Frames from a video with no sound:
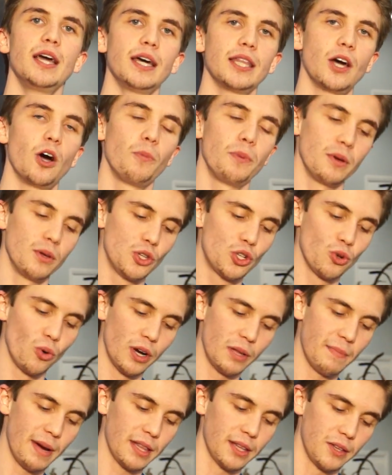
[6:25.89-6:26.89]
and I hope you
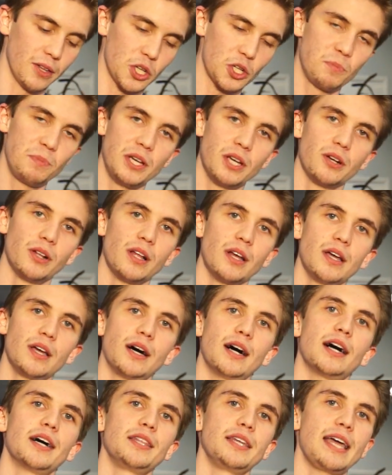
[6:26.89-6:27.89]
enjoyed my little spiel
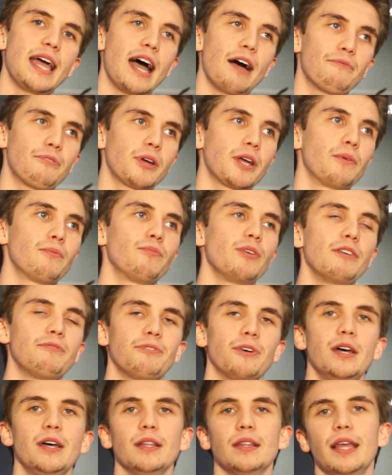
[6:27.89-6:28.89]
on the African
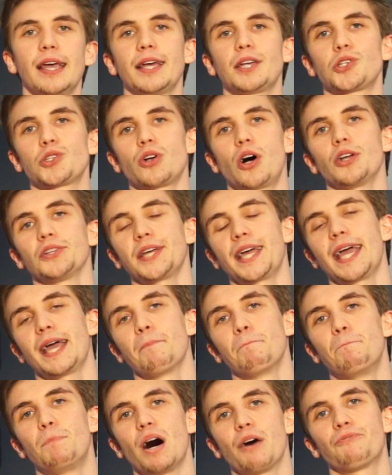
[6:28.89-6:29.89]
Rift Lake Salt
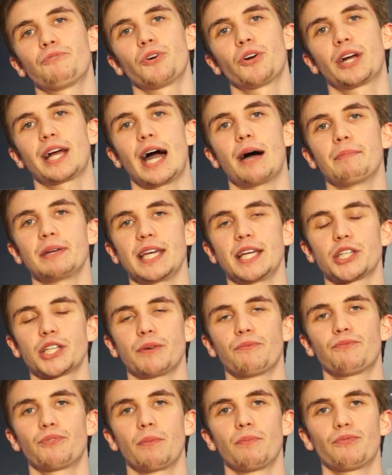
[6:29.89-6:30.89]
and Buffer
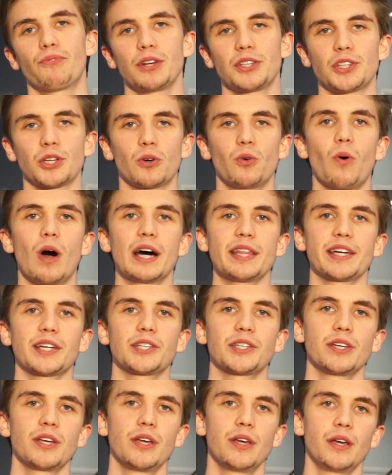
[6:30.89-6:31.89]
combination from Fritz
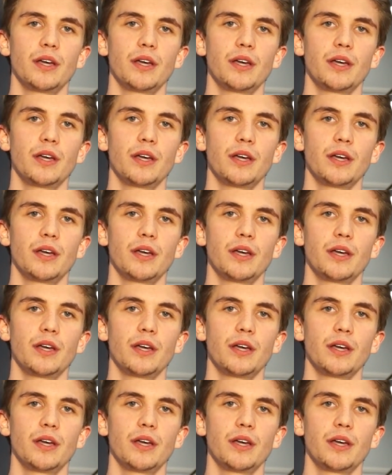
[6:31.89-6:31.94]
Aquatics,